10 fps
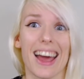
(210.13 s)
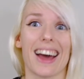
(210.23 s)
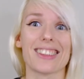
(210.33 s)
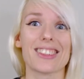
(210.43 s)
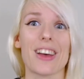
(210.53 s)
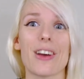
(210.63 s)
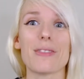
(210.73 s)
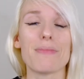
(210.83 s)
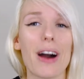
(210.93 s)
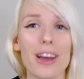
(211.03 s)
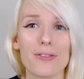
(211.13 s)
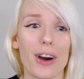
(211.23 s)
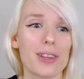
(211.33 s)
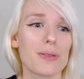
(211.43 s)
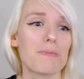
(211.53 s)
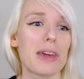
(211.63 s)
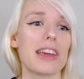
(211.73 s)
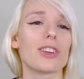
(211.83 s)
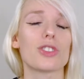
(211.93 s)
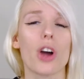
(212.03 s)
And so my advice would
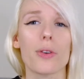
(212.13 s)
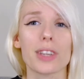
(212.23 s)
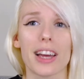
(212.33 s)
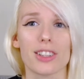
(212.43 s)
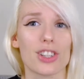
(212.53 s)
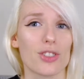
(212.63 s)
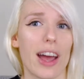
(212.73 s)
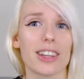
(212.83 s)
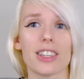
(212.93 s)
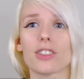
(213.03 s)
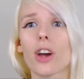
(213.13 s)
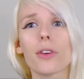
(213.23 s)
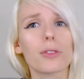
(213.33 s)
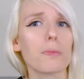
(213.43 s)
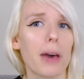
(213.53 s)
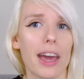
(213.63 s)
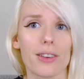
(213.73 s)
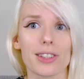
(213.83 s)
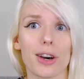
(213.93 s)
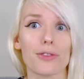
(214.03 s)
be, don't get distracted, don't compare
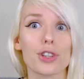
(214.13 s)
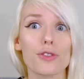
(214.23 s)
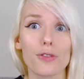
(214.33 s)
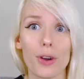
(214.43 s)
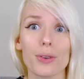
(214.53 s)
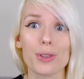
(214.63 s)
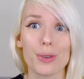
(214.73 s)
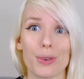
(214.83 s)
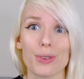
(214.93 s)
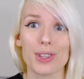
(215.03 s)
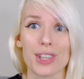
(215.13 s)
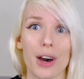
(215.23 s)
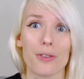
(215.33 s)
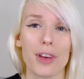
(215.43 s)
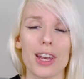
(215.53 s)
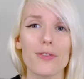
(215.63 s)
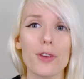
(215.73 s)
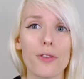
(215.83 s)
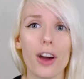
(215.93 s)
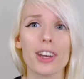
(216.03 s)
yourself, just focus on yourself. And if
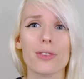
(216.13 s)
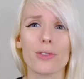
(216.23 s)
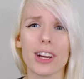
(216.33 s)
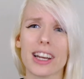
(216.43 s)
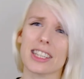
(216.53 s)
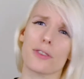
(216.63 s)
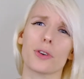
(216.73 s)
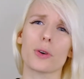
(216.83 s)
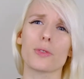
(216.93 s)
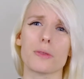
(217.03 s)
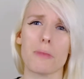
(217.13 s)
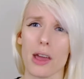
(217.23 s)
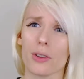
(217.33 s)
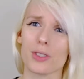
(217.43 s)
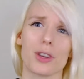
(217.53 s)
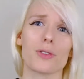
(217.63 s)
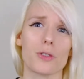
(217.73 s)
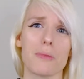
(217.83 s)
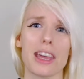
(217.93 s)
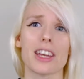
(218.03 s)
you find it really difficult to be on
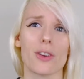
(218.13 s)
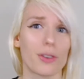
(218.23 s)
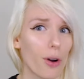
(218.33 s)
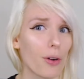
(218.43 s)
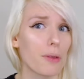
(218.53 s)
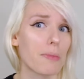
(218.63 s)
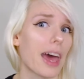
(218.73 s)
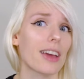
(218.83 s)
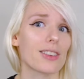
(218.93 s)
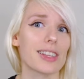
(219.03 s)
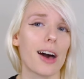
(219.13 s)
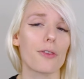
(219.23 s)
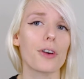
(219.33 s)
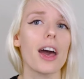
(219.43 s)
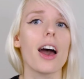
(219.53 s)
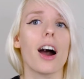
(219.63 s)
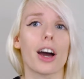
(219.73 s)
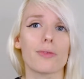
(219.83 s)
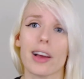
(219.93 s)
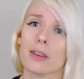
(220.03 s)
social media and not compare yourself,
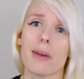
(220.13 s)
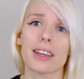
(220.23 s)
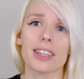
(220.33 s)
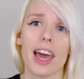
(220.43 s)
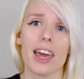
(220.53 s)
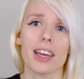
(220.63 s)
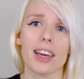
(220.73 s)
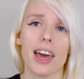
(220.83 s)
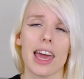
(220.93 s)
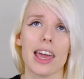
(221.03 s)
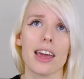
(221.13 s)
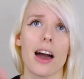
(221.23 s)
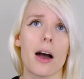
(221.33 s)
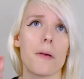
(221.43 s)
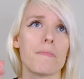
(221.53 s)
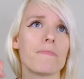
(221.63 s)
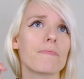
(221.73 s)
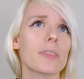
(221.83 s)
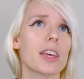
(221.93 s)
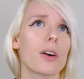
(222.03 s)
I'd recommend getting a
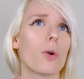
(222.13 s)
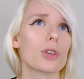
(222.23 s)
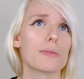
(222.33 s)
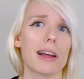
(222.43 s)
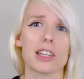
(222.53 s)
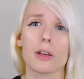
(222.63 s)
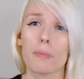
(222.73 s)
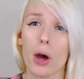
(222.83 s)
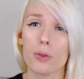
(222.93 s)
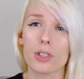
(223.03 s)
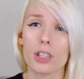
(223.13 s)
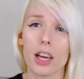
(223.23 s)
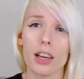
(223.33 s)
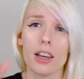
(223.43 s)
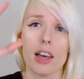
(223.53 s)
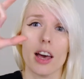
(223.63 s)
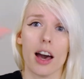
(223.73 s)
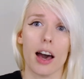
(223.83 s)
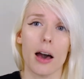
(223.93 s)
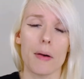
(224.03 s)
automatic poster.
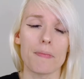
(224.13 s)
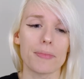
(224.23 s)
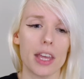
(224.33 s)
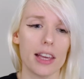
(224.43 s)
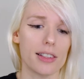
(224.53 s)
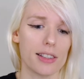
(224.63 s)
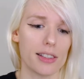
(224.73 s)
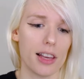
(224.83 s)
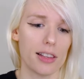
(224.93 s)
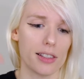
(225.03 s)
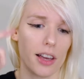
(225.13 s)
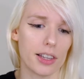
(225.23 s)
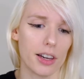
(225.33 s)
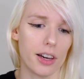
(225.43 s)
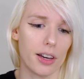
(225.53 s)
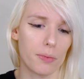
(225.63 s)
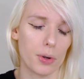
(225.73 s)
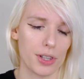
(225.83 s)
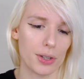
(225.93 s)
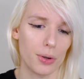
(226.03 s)
It's like
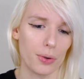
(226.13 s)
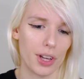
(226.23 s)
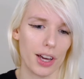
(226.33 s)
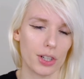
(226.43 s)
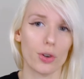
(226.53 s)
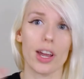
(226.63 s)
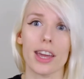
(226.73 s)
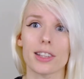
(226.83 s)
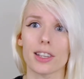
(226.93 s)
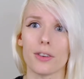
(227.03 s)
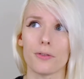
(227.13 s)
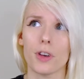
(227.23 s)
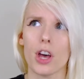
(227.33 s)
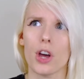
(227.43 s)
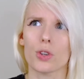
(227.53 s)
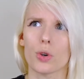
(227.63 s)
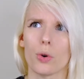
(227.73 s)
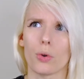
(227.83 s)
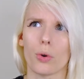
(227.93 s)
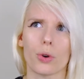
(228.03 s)
a creative
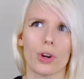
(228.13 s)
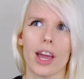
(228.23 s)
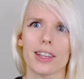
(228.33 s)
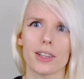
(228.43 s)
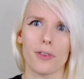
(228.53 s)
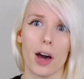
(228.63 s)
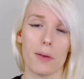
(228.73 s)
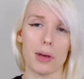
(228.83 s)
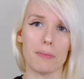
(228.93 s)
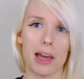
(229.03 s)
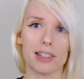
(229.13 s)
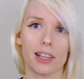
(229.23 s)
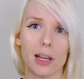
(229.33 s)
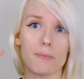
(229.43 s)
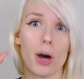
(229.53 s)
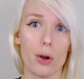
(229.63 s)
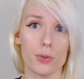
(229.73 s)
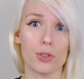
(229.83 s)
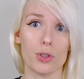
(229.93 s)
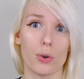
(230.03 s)
tool or creative hub. It basically
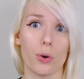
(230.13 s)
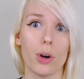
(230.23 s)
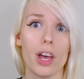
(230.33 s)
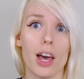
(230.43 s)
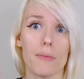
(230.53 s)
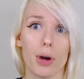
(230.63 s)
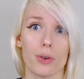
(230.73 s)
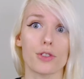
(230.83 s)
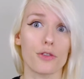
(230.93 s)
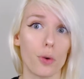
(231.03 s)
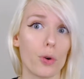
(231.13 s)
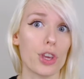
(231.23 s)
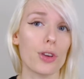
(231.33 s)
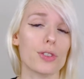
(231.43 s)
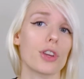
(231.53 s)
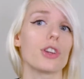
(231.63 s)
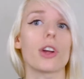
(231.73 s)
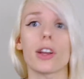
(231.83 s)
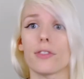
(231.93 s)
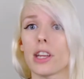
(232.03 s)
posts your posts for you, so you
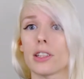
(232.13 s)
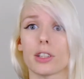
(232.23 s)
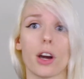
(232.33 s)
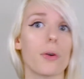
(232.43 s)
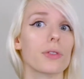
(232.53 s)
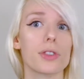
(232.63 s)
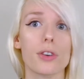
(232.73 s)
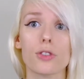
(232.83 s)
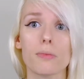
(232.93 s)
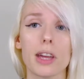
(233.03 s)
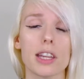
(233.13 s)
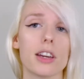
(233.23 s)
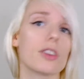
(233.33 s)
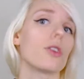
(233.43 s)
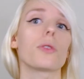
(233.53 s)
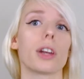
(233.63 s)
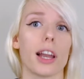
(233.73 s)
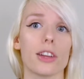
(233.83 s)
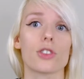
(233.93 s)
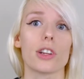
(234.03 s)
don't even need to go on social media. You can
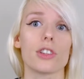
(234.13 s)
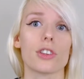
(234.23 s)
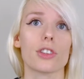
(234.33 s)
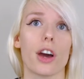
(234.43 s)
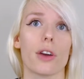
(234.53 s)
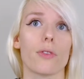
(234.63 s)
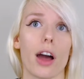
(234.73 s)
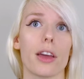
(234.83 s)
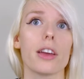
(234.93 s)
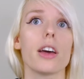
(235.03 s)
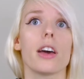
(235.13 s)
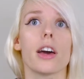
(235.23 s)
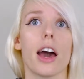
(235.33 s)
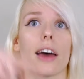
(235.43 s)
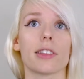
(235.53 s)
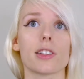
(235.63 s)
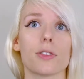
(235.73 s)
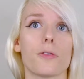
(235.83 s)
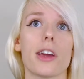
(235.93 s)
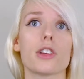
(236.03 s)
literally just go, right, add this
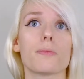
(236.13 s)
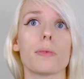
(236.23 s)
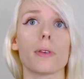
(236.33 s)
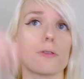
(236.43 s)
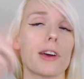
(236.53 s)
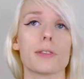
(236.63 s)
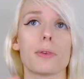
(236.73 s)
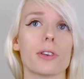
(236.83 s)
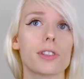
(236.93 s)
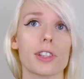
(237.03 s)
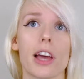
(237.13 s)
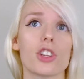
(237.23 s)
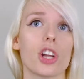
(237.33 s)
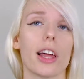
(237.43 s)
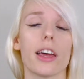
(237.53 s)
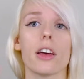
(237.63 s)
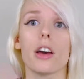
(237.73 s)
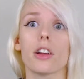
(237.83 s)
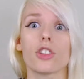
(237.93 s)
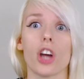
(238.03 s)
to Facebook, schedule it,
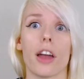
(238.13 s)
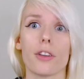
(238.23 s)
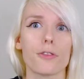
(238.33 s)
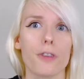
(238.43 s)
done.